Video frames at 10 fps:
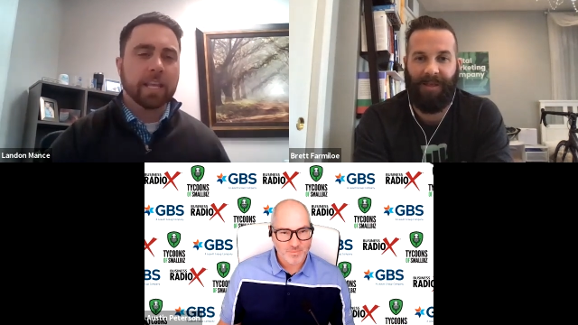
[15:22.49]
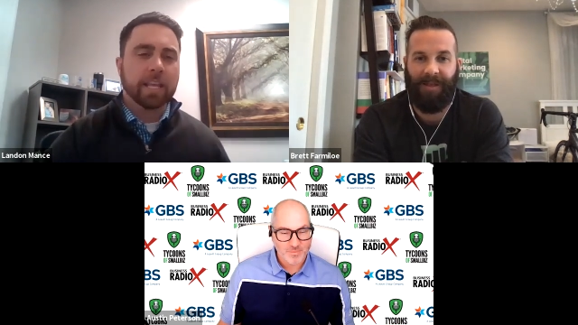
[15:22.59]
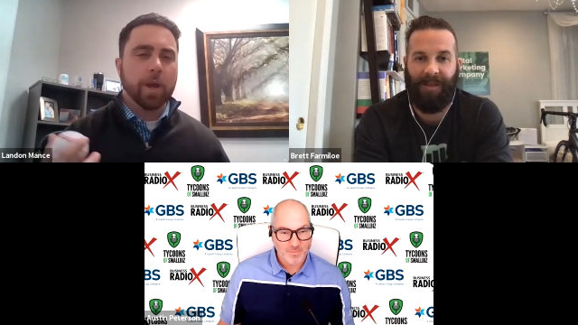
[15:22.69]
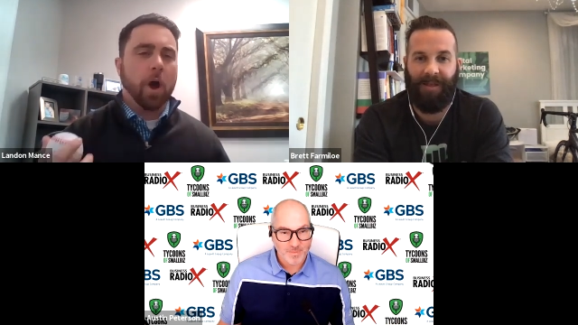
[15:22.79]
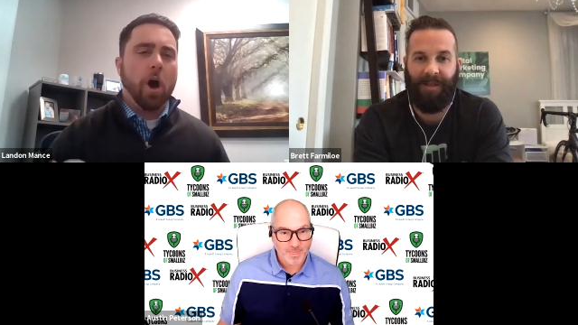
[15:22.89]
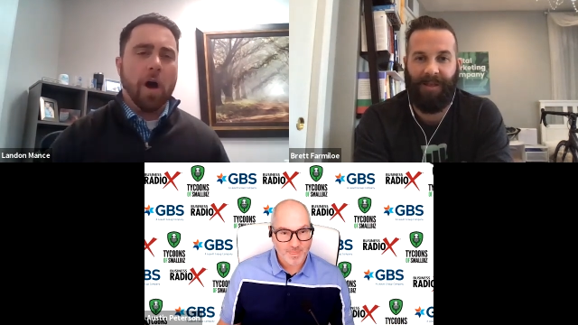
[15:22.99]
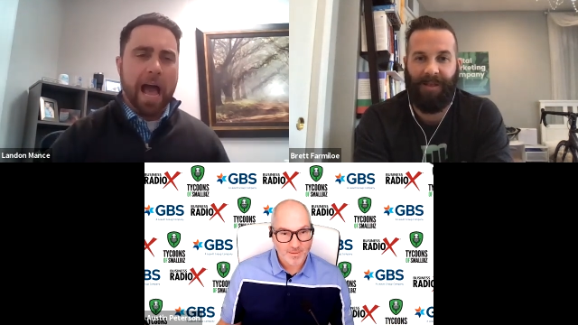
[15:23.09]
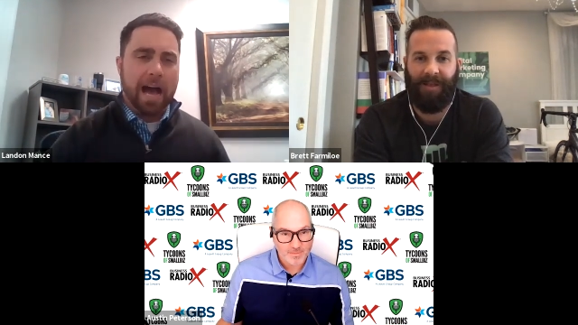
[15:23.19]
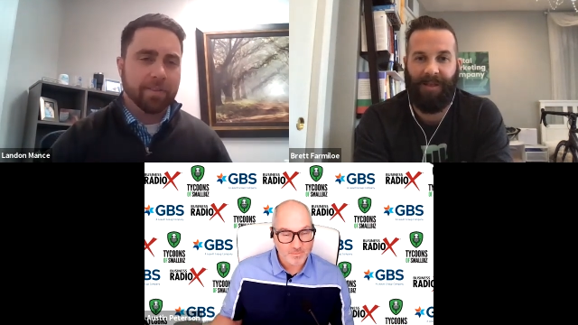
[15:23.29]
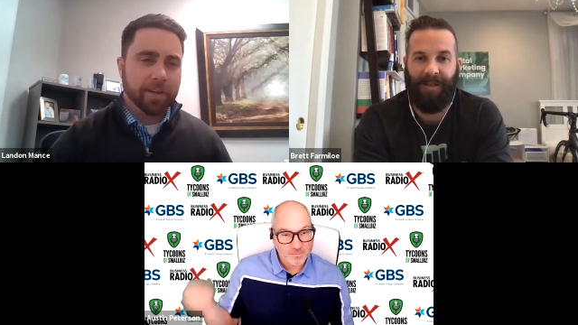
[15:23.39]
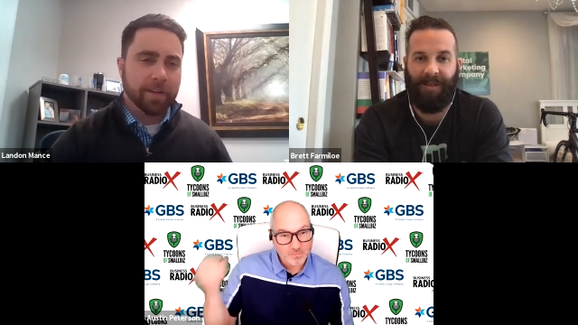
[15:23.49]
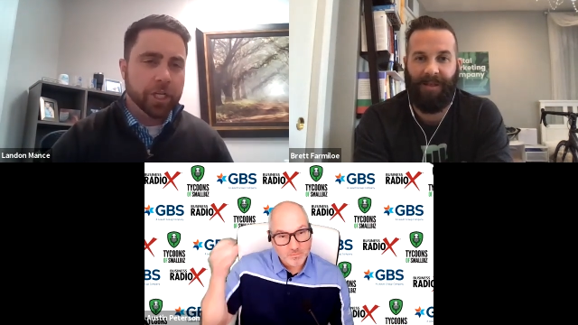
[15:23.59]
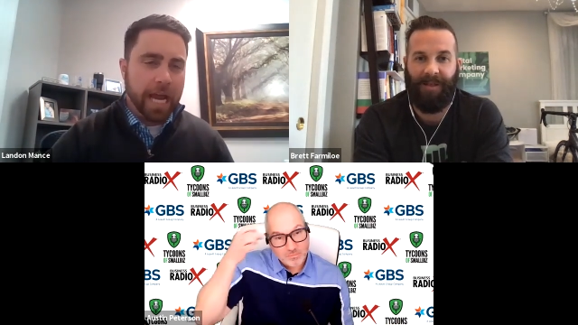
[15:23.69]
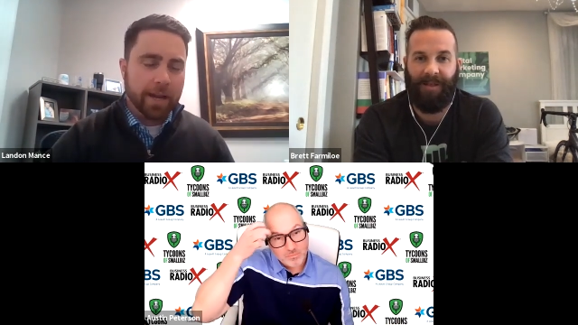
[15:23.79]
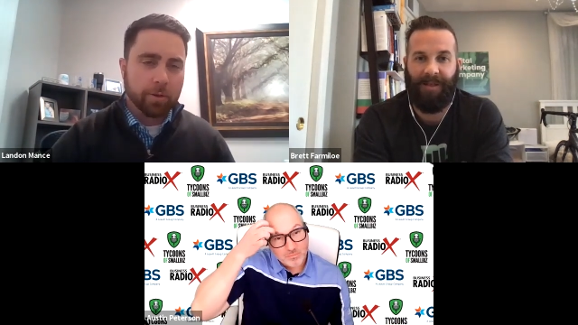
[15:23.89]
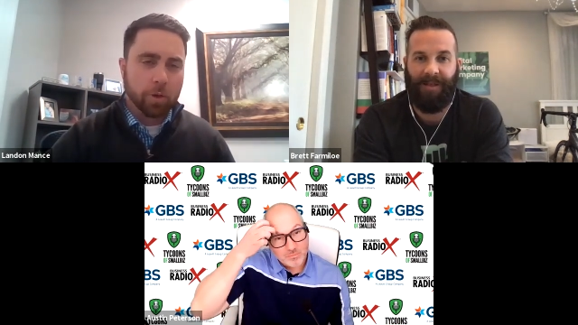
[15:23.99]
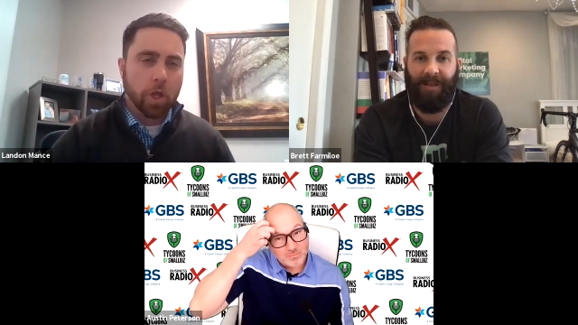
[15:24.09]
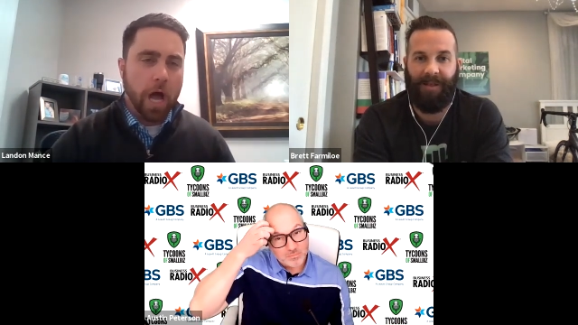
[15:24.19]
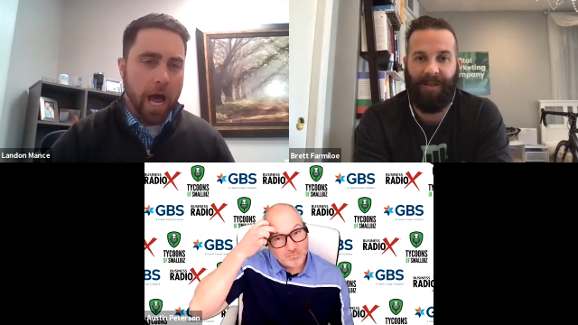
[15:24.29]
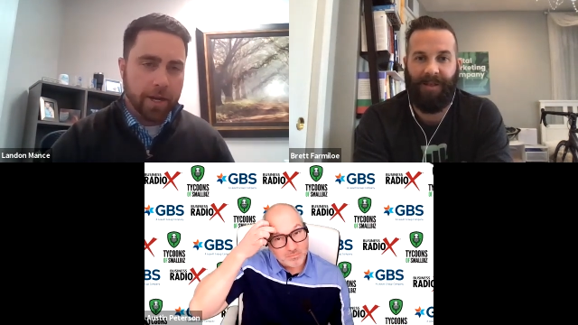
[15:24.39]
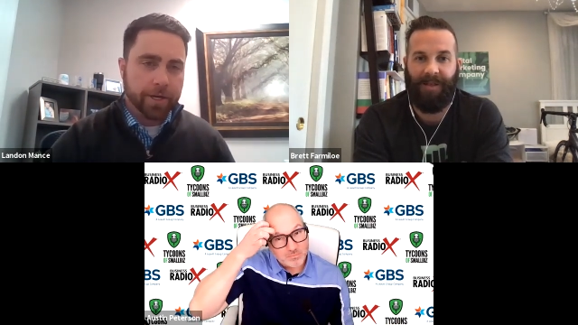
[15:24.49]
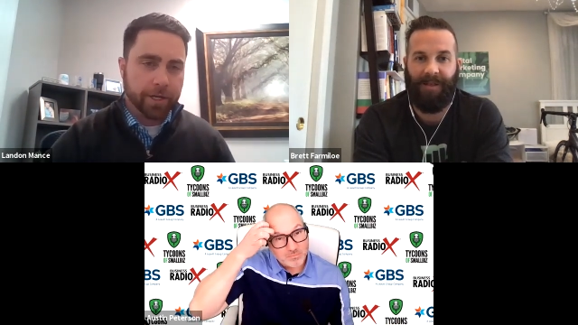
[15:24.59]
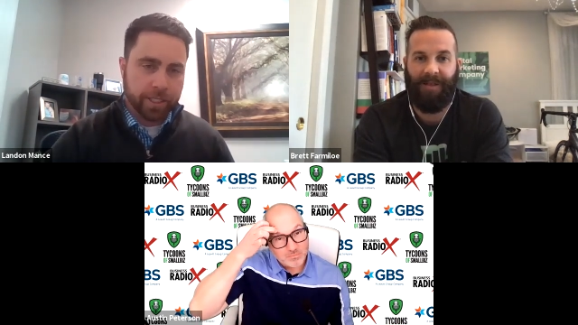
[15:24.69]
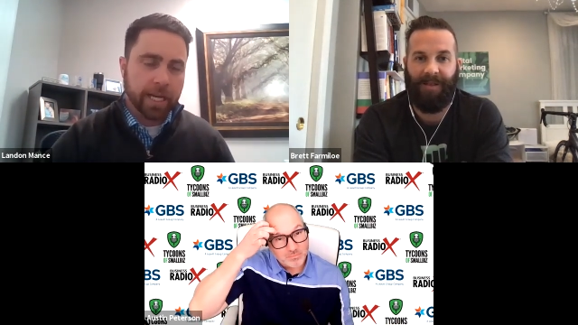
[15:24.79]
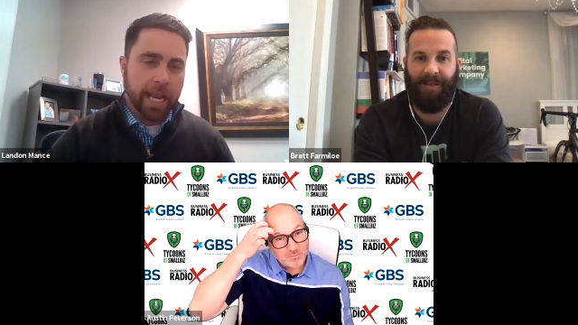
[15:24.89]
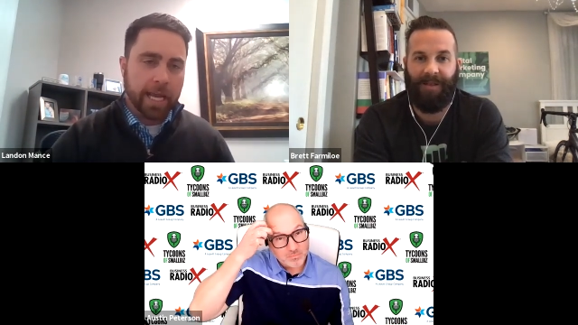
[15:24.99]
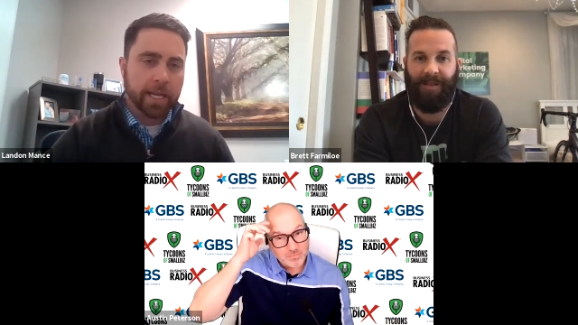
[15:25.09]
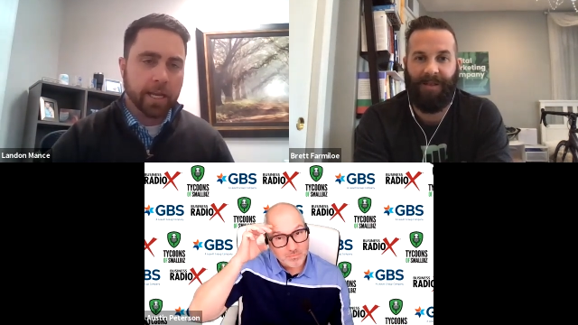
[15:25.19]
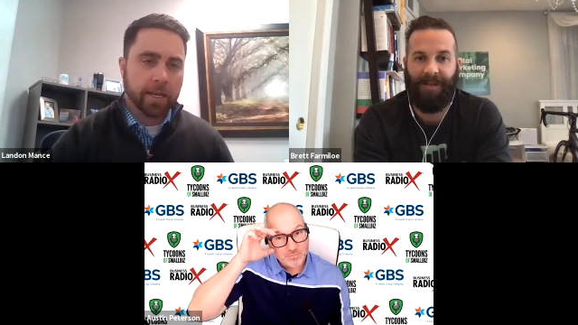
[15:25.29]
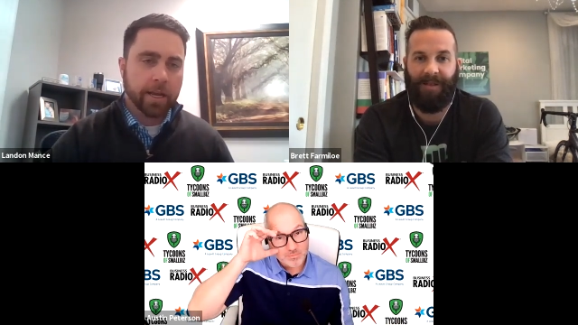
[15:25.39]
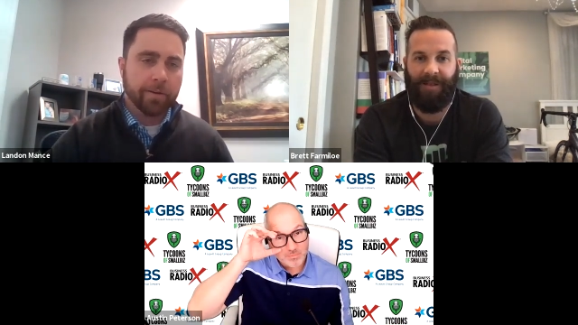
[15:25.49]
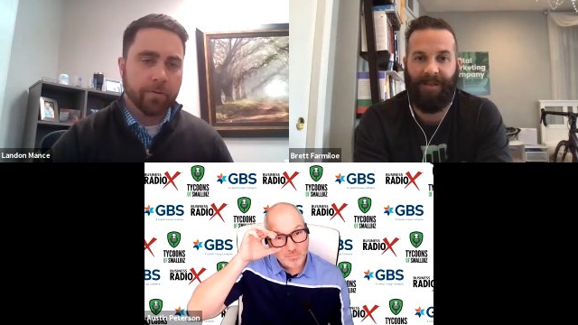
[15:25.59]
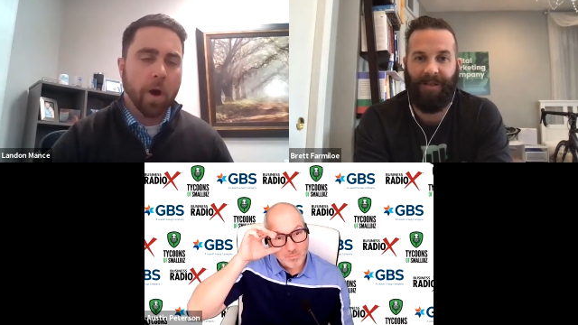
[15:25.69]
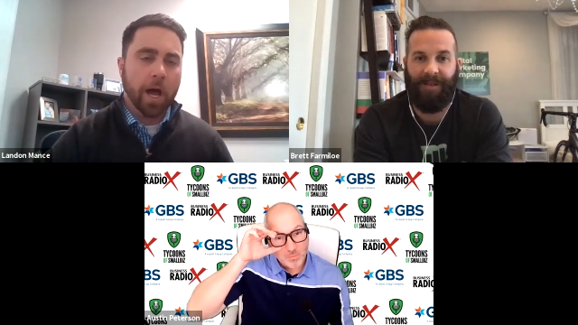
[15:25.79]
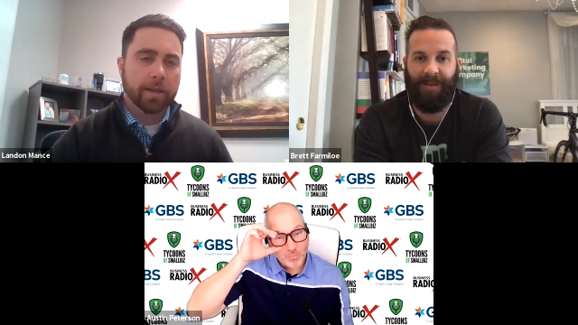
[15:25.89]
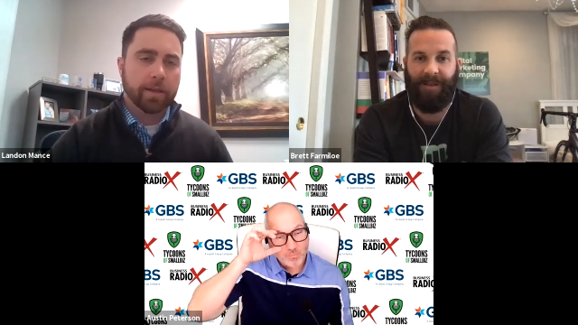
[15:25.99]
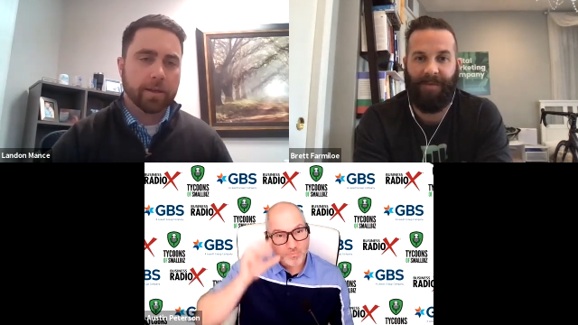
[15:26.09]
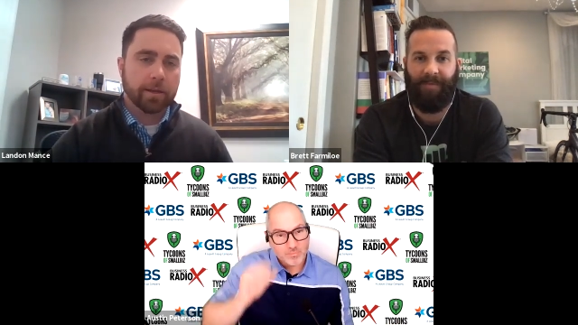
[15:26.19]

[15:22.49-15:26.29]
Speaker 1: I, I think we all have a general understanding of what